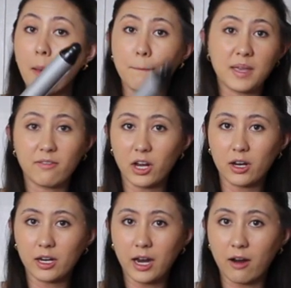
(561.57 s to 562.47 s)
Be very
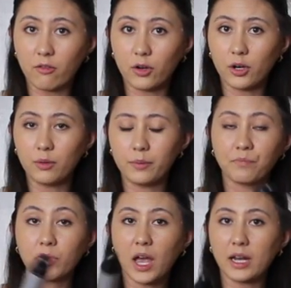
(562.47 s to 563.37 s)
careful.
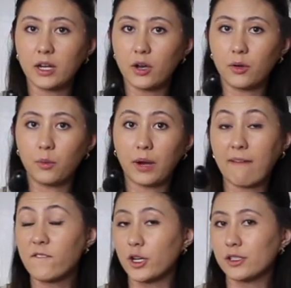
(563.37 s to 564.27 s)
I know when I
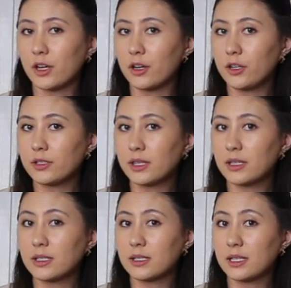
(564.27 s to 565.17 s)
first started using
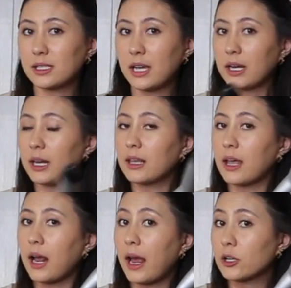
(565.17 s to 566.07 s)
this technique that
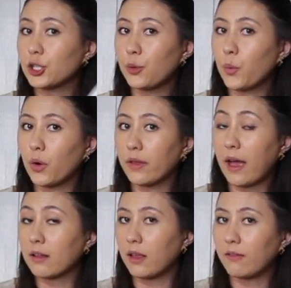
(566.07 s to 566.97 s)
I actually wore that
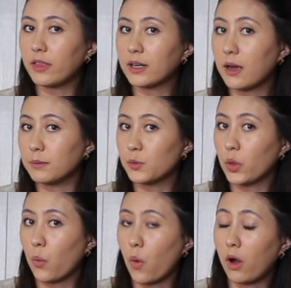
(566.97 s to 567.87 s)
glove that comes with a
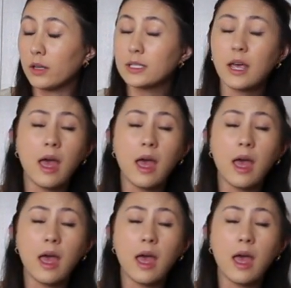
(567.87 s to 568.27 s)
wand.